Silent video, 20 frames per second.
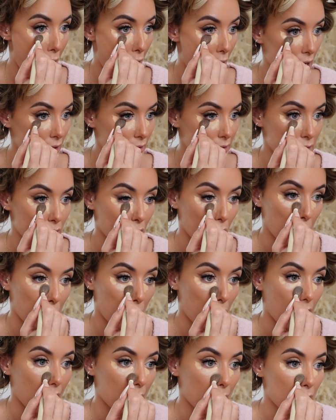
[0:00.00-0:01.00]
as to
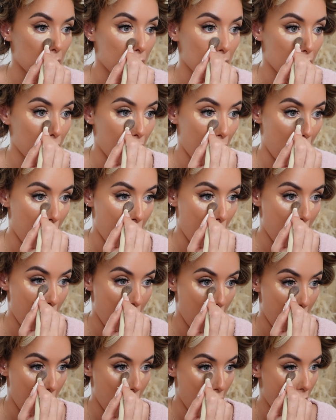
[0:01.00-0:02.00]
why we were there
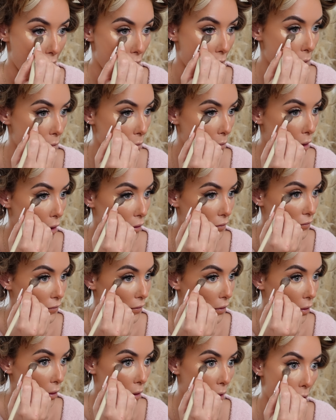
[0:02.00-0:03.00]
and what
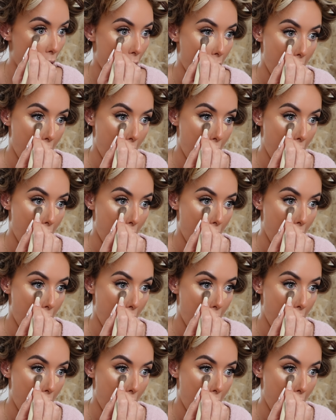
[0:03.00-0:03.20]
for,